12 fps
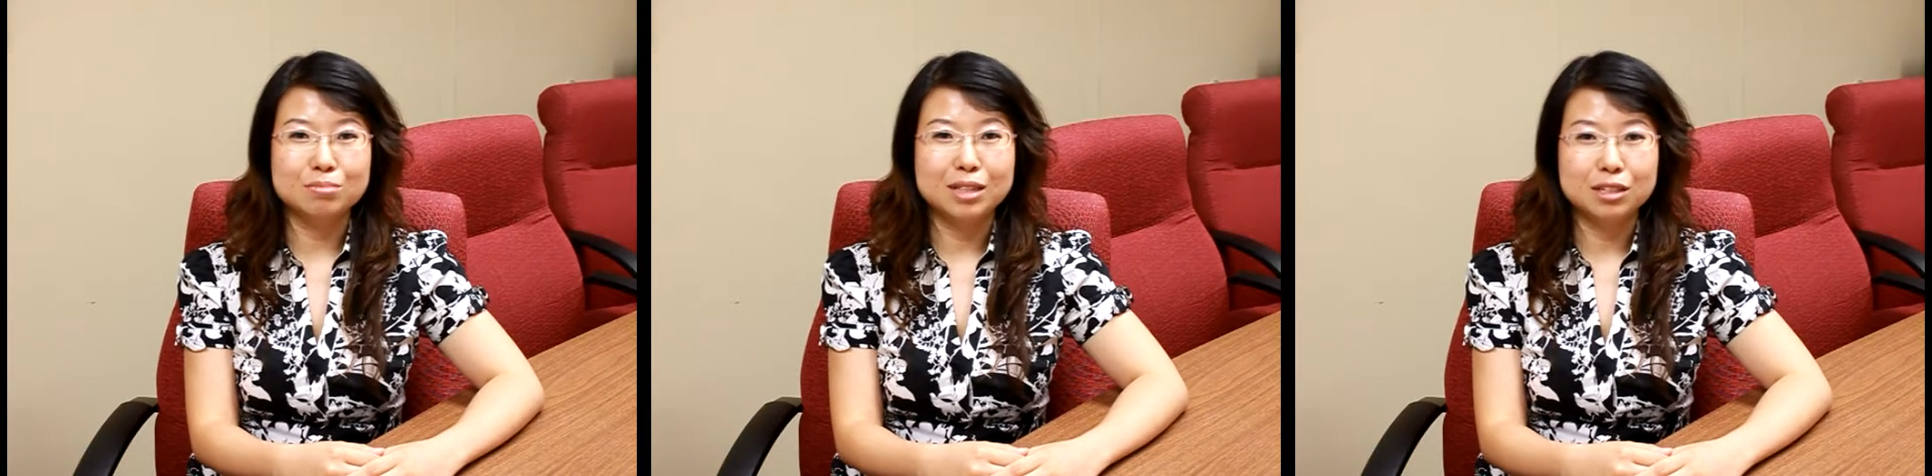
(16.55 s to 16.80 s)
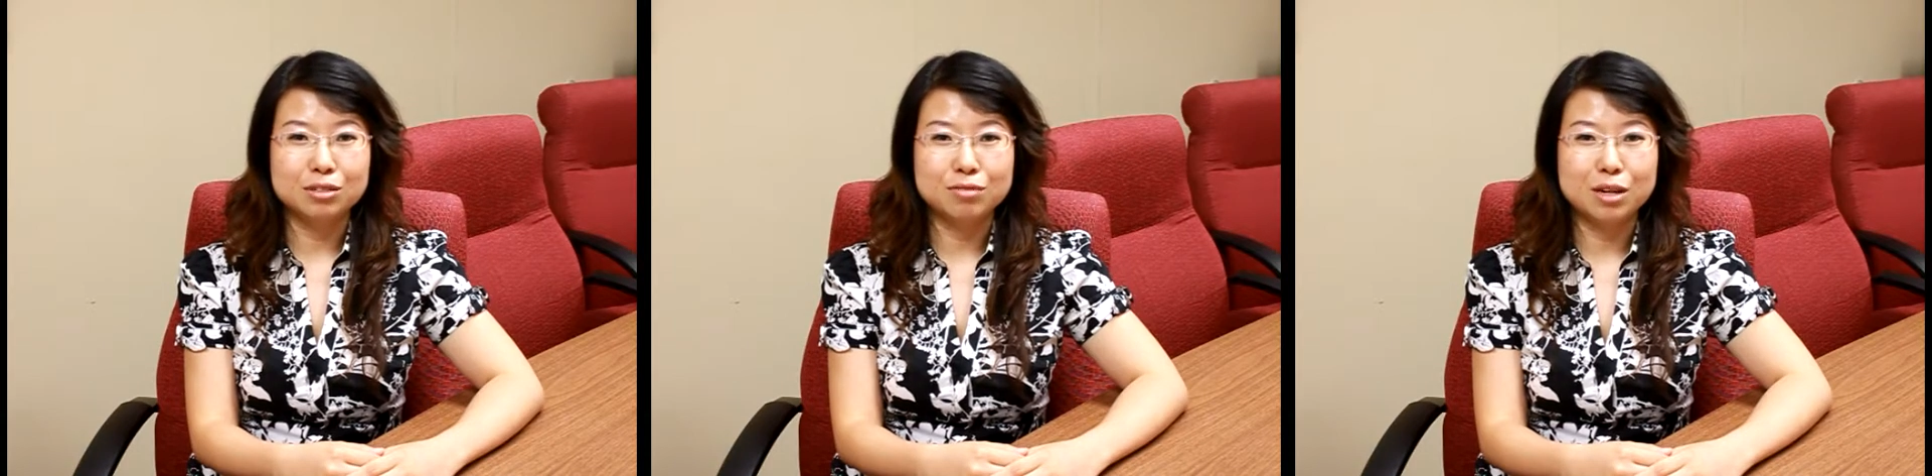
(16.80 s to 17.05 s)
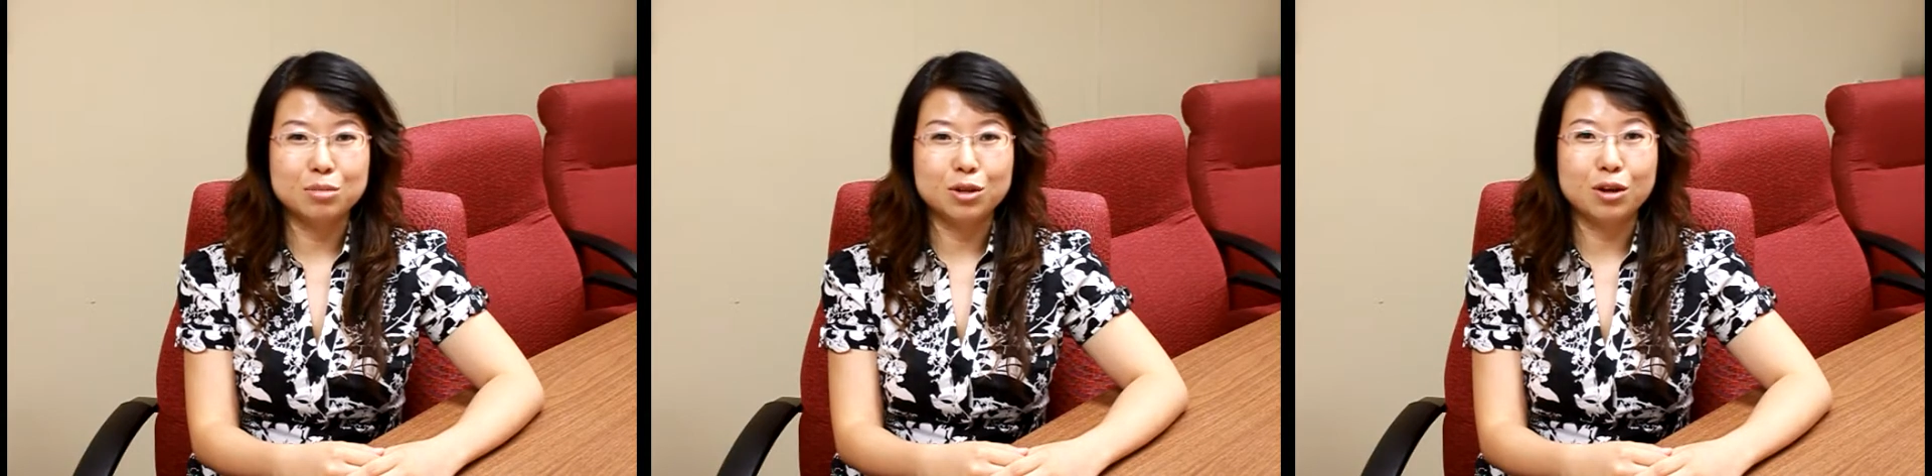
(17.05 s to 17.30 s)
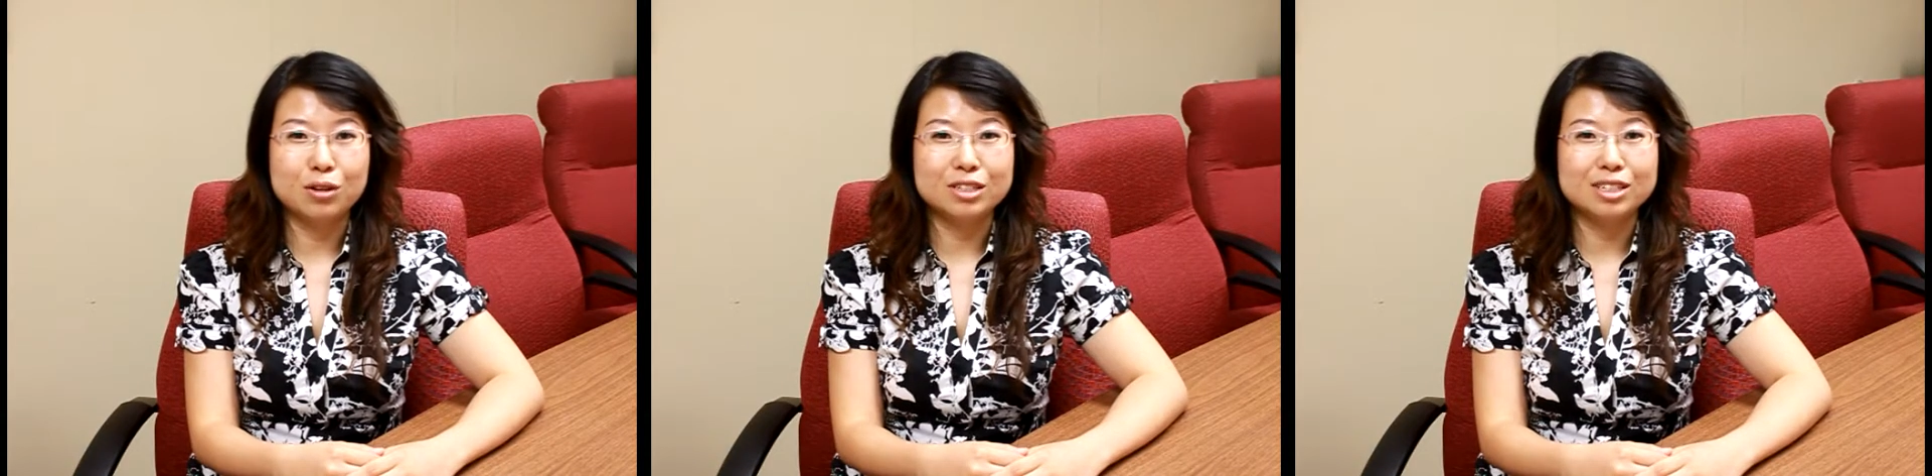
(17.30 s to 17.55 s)
Medical
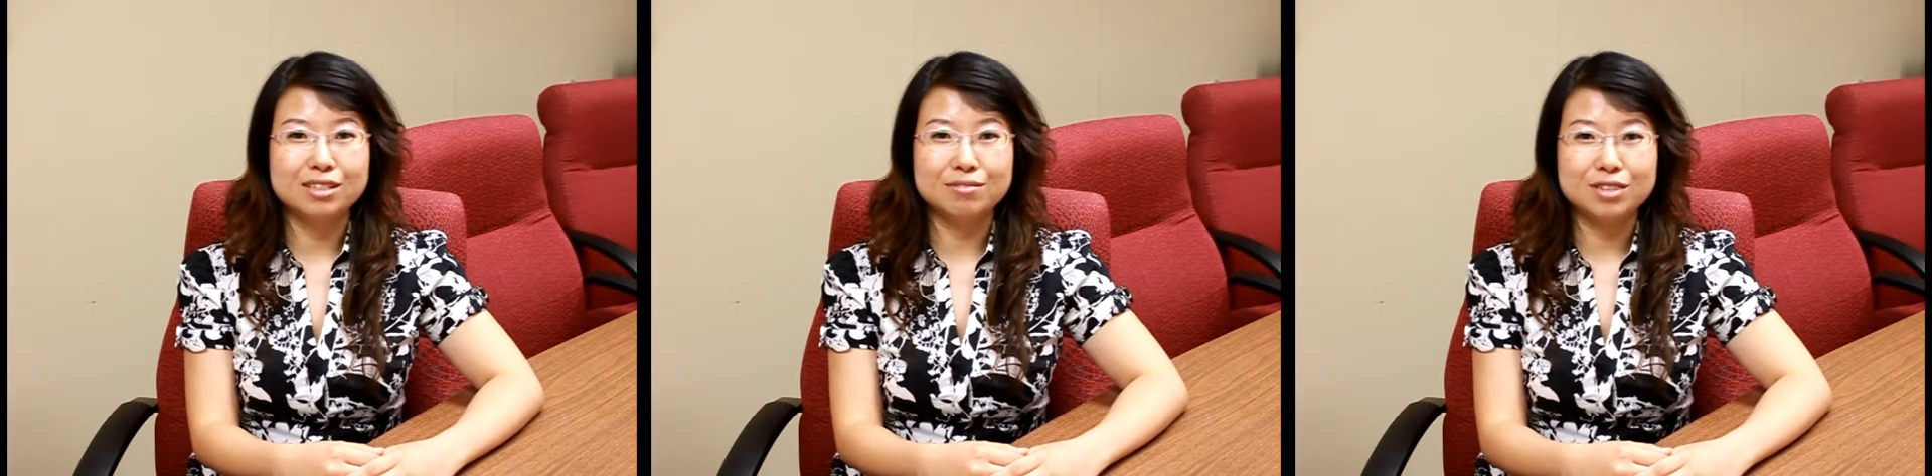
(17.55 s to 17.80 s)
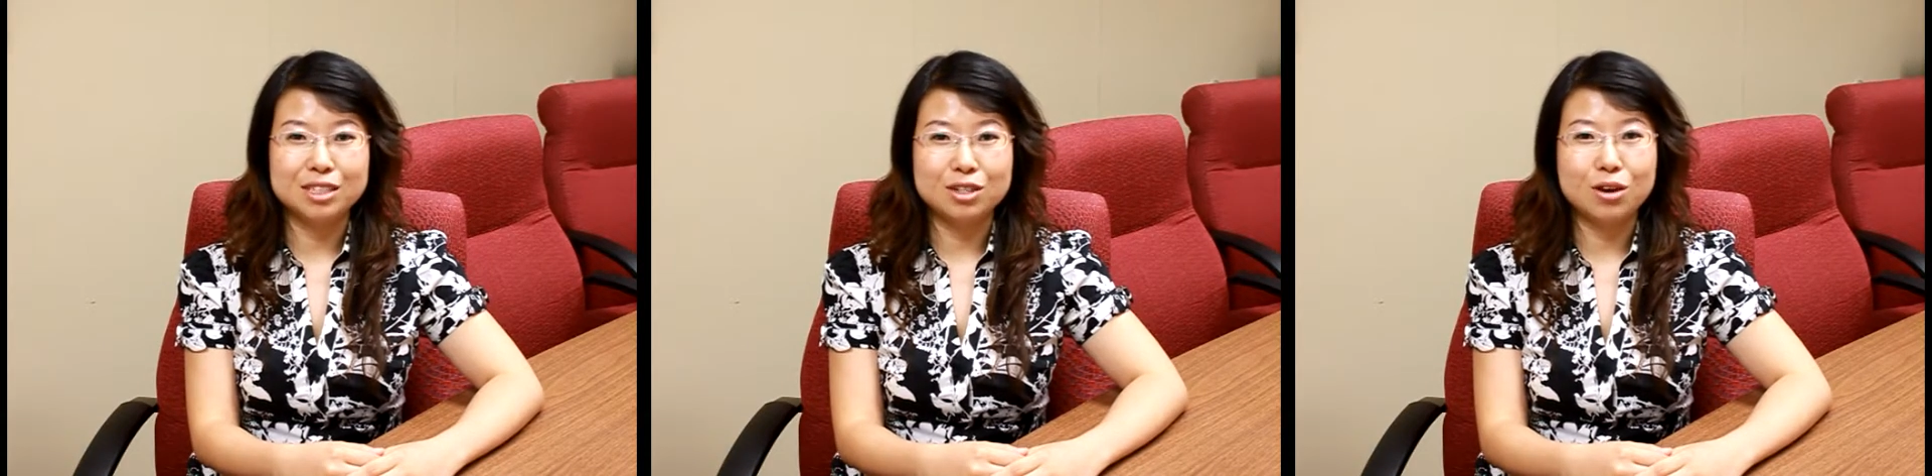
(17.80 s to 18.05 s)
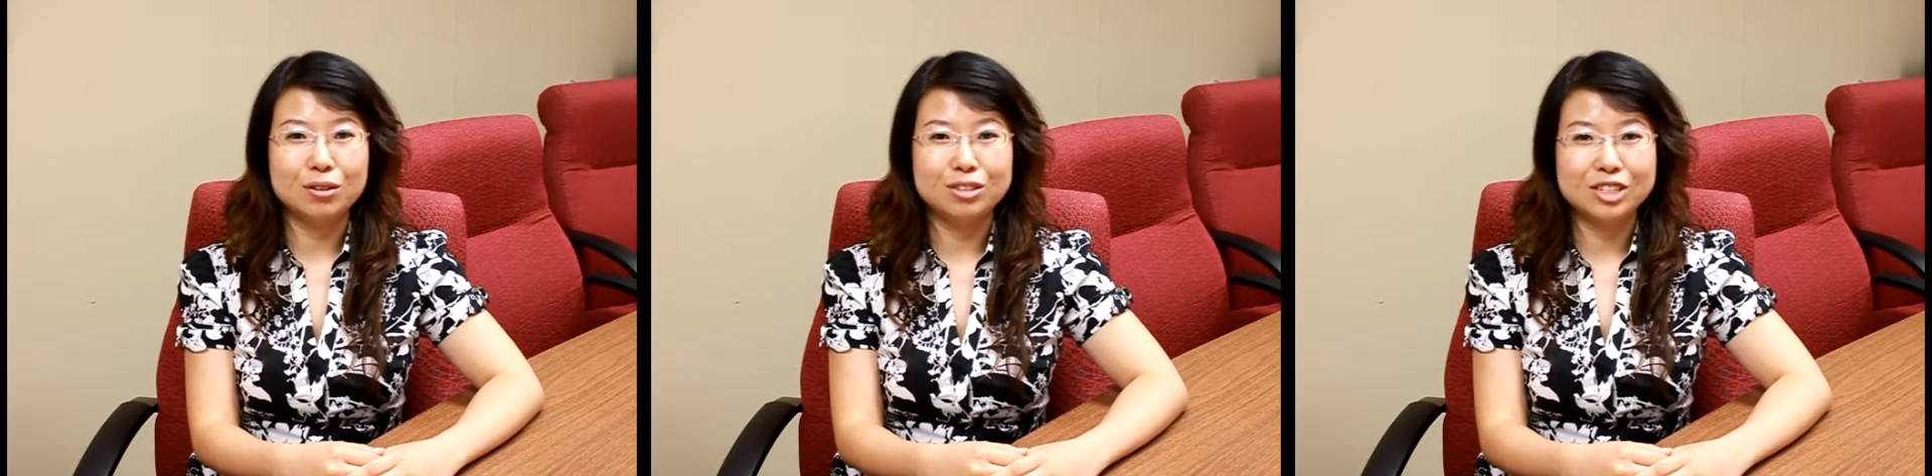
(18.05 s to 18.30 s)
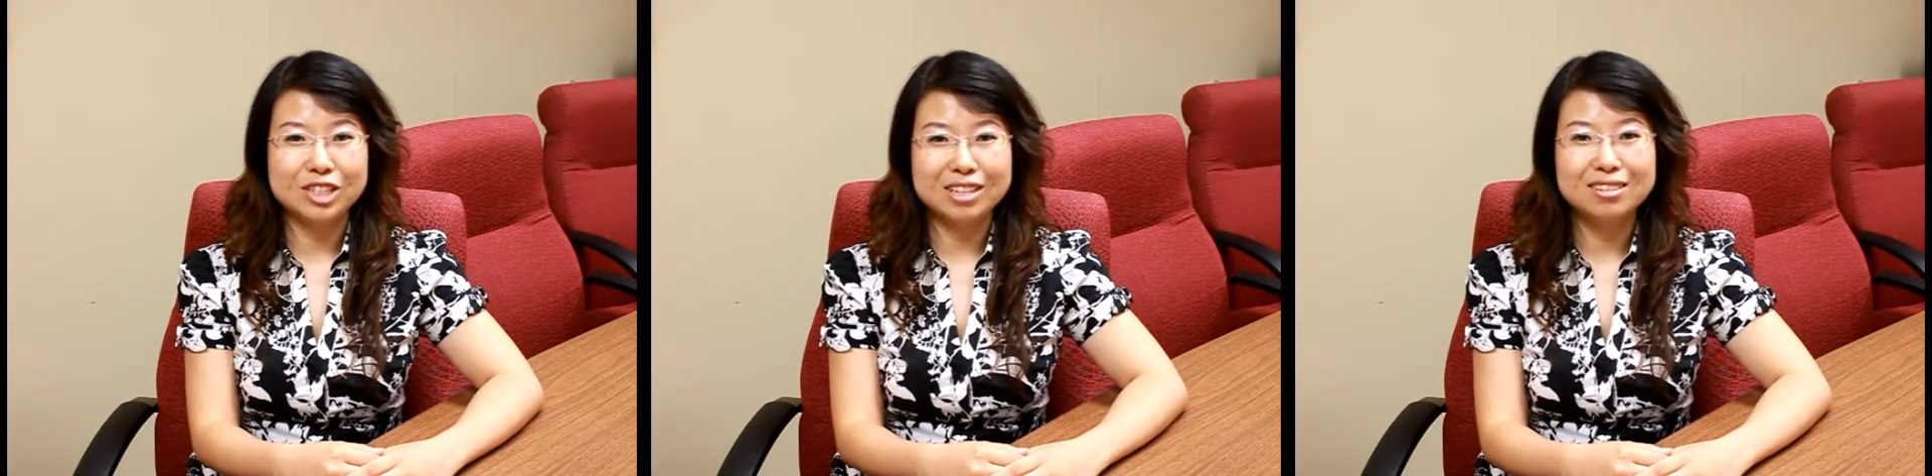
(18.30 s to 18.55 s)
Pharmacology and
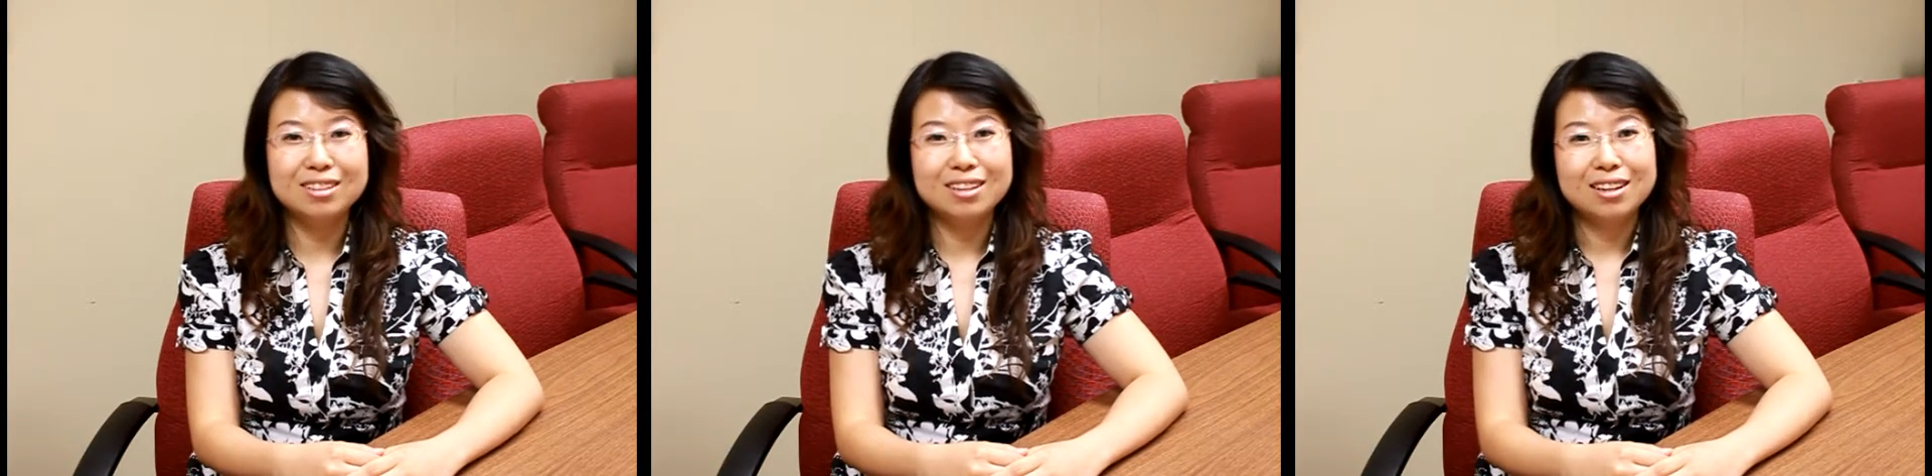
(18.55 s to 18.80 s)
Physiology.